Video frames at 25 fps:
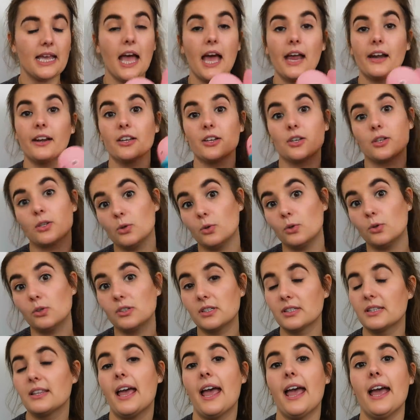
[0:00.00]
And I sawed
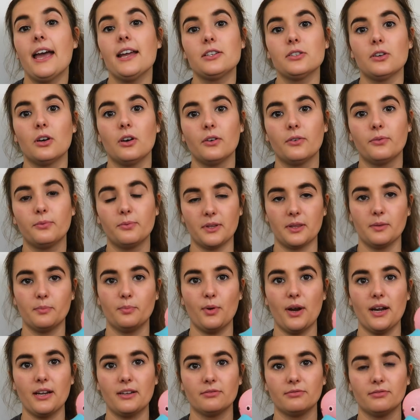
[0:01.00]
the head off with a
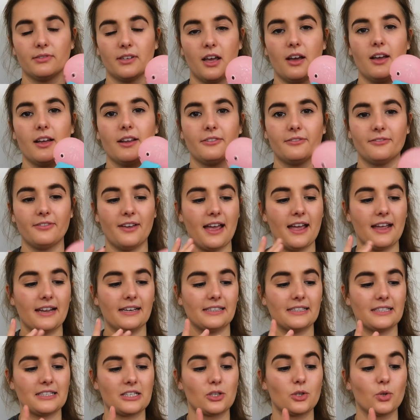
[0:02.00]
bread knife
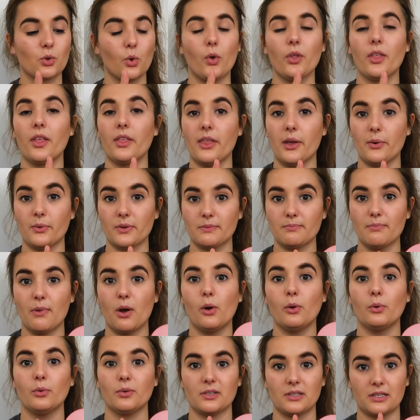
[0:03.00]
and saw that there was
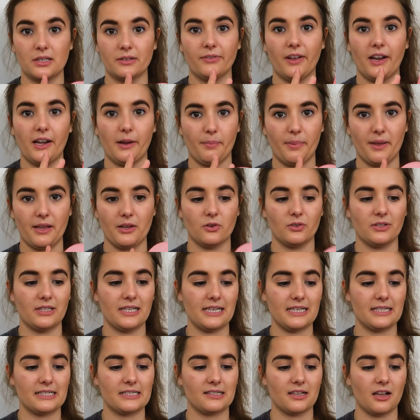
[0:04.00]
mould developing on
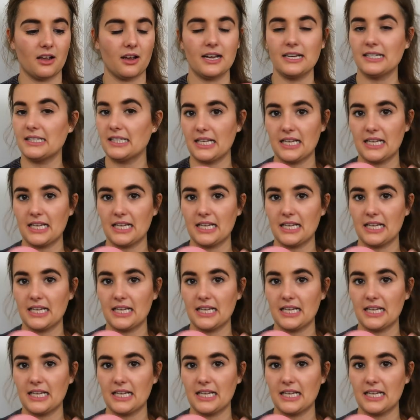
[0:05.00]
the inside,